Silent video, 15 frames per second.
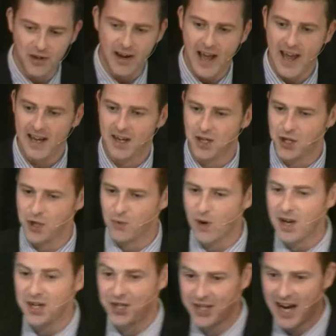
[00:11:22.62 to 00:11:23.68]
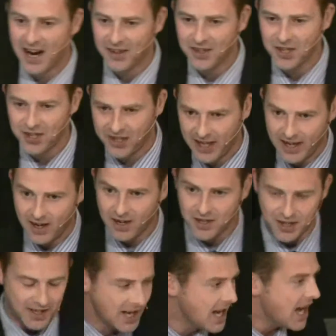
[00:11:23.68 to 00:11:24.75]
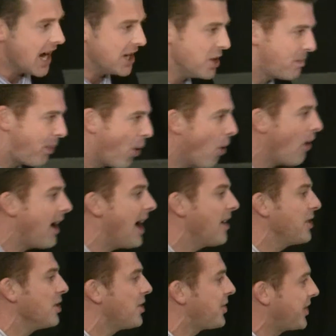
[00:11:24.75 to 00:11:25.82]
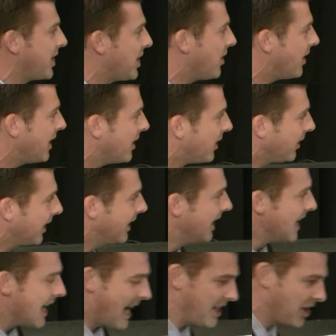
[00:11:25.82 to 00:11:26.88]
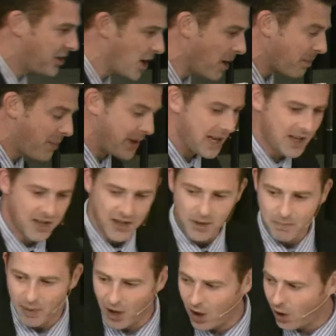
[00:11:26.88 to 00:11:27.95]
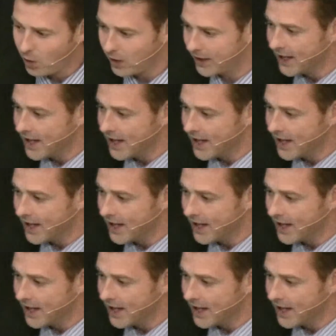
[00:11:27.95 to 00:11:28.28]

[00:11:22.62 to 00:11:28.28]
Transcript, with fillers: your neck as you rush down the stairs and, and you pour out your cereal and, and you dump it into the bowl,